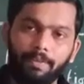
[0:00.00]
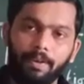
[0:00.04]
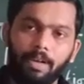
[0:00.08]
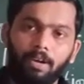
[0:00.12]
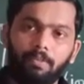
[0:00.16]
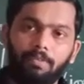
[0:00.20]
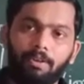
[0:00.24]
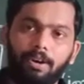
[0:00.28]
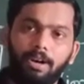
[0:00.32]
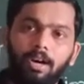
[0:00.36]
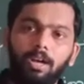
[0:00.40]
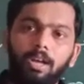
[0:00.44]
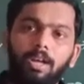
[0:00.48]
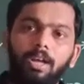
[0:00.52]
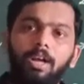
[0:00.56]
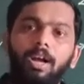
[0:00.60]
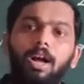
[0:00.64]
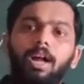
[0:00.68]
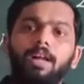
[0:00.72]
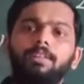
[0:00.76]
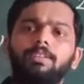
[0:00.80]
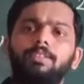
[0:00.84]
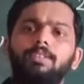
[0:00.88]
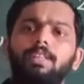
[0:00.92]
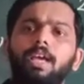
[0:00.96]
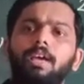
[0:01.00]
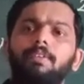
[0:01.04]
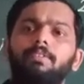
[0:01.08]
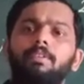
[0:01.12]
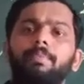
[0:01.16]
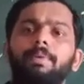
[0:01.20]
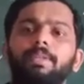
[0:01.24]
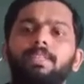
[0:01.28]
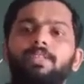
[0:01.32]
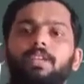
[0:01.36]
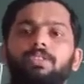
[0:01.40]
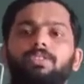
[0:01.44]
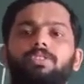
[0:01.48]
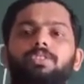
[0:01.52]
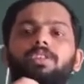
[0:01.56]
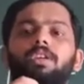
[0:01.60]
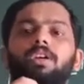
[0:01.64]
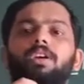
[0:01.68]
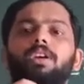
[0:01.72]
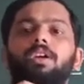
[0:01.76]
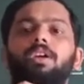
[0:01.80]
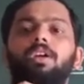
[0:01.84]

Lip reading: flower and they will be just